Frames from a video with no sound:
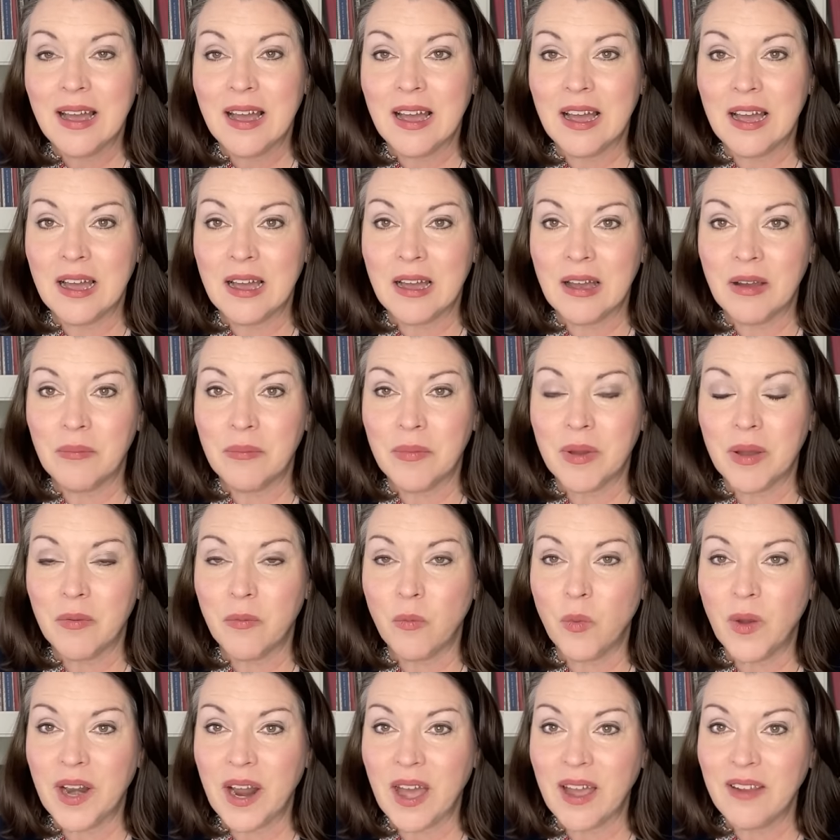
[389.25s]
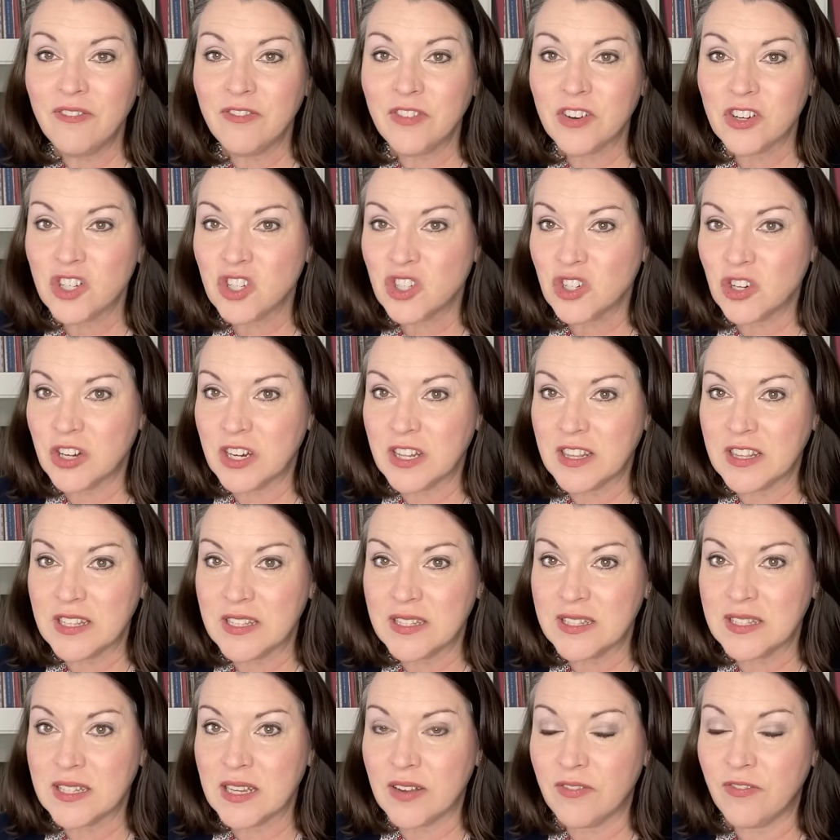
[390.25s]
Um, when I first started
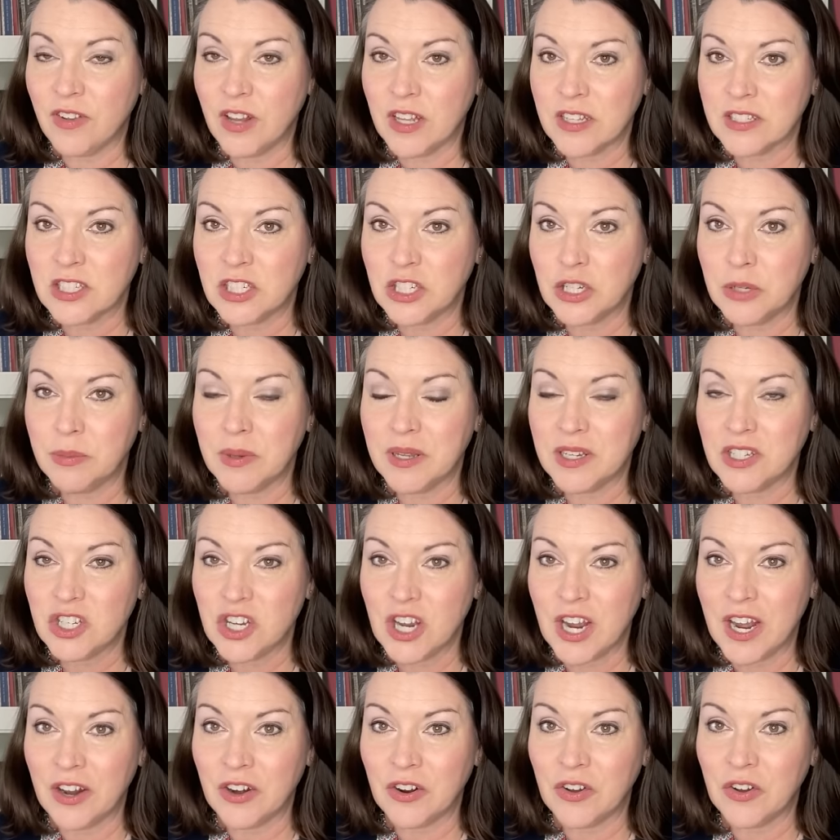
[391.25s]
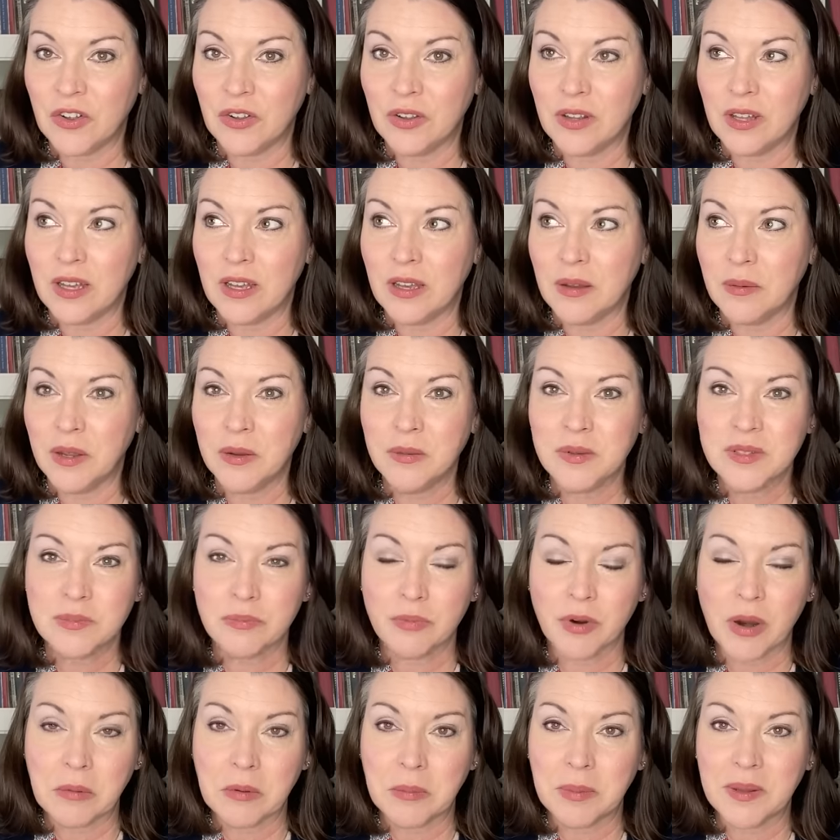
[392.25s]
this FlossTube channel, uh, it was
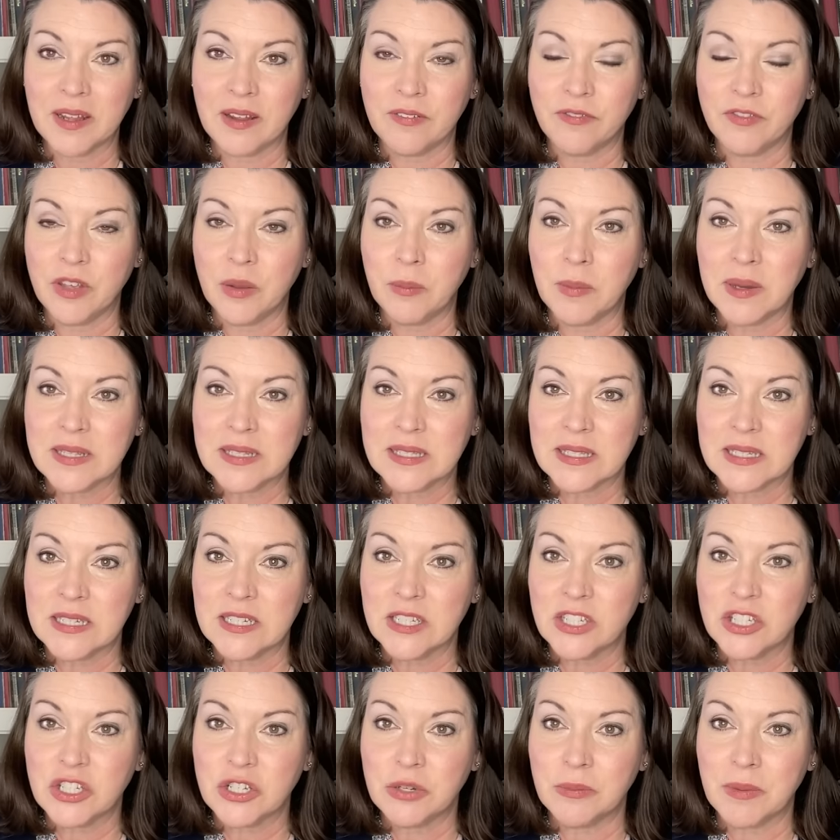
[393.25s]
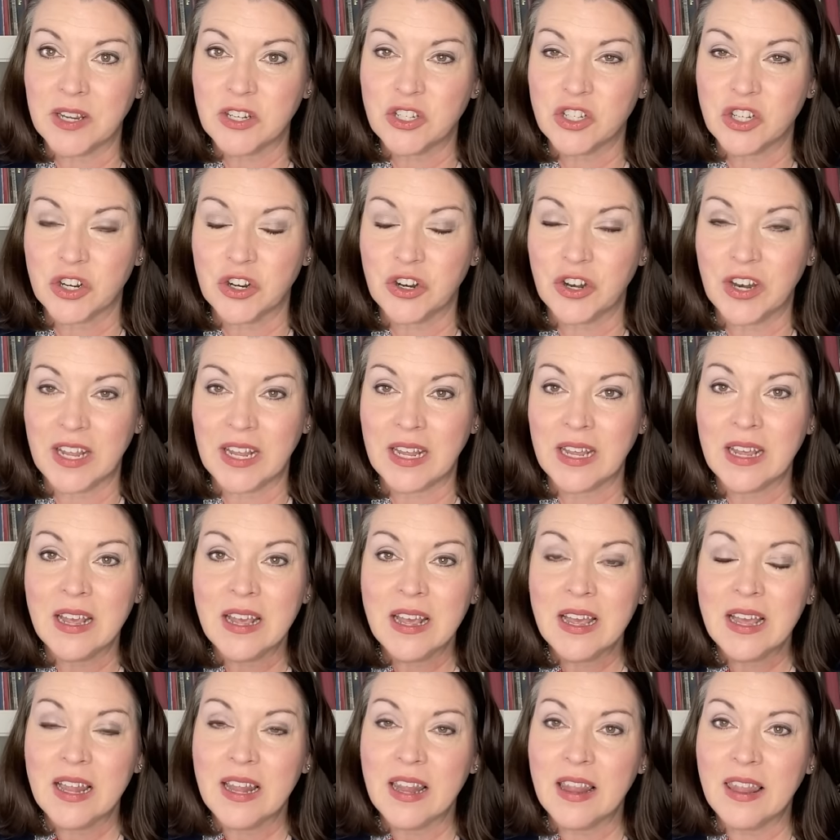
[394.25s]
probably a few months into my journey
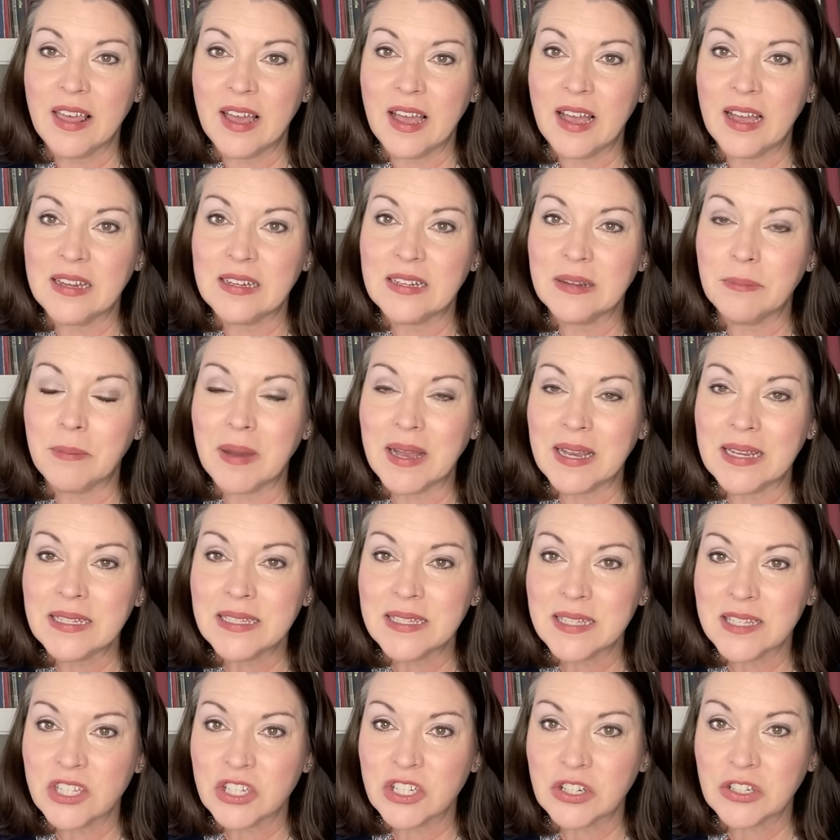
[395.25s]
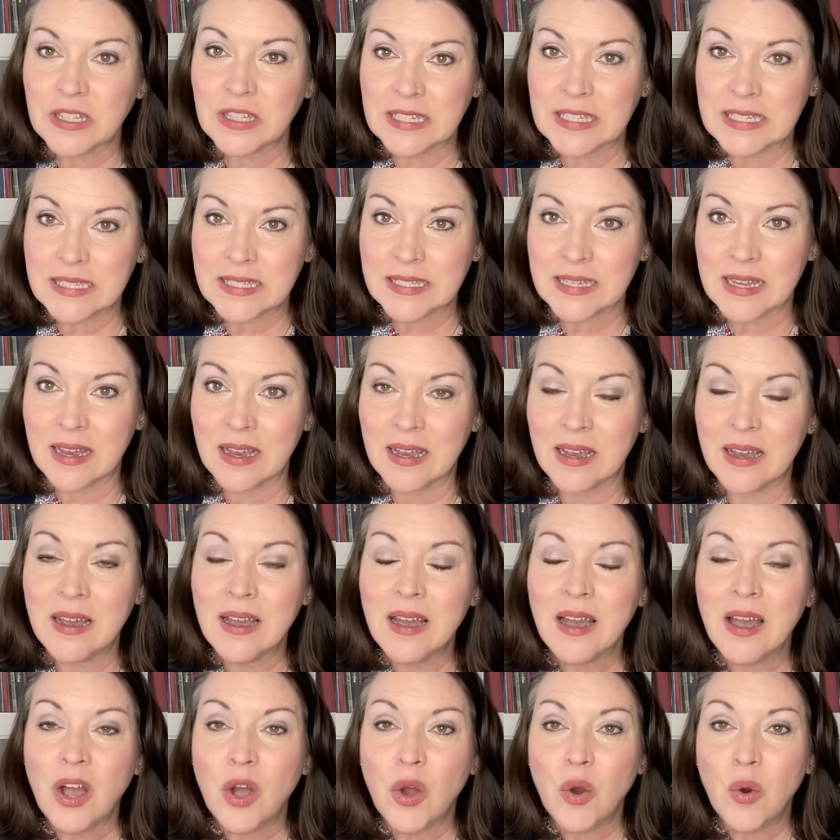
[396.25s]
that my sister, Lisa,
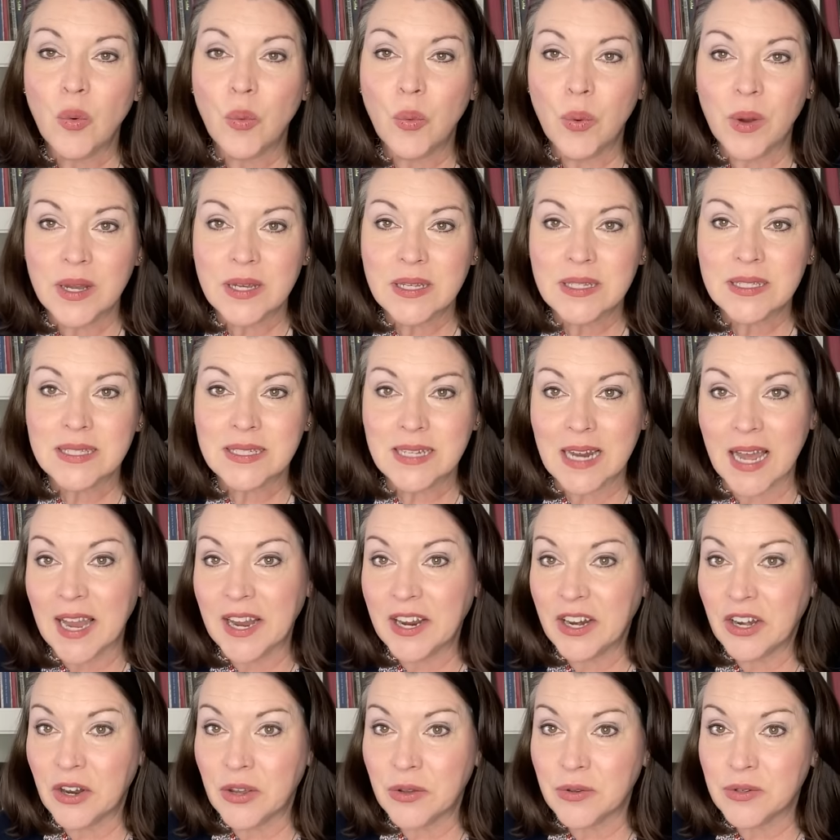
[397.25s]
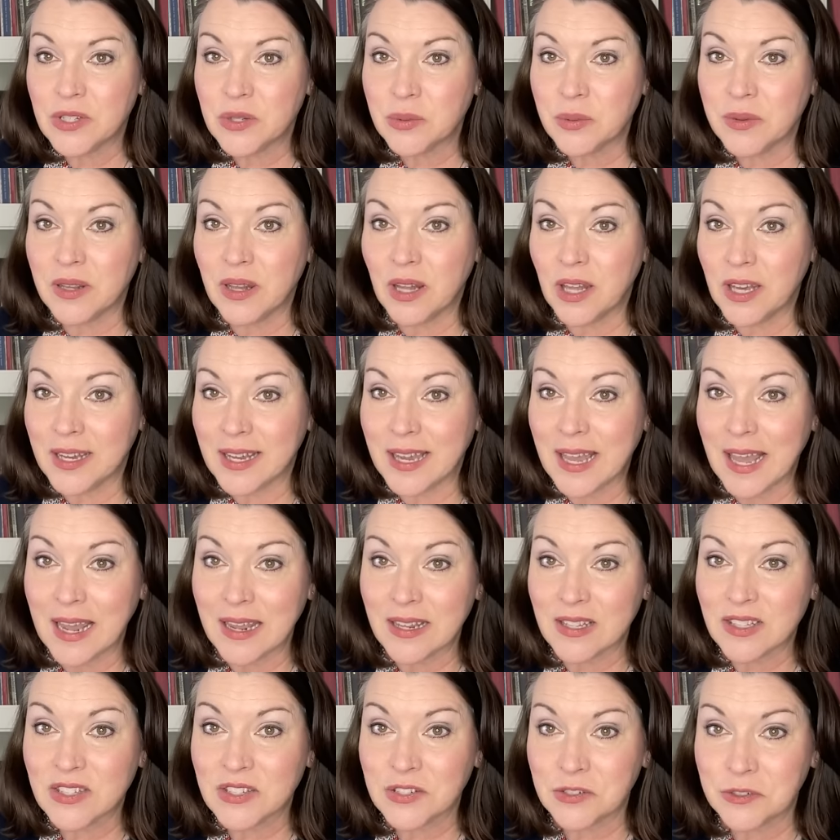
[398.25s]
was diagnosed with lung
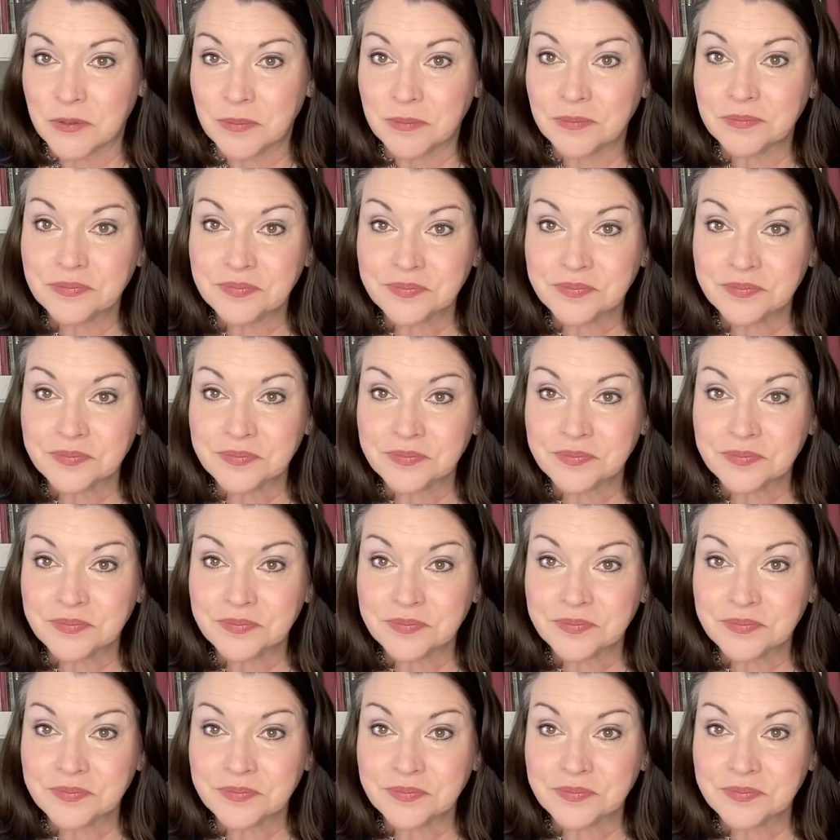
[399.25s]
cancer.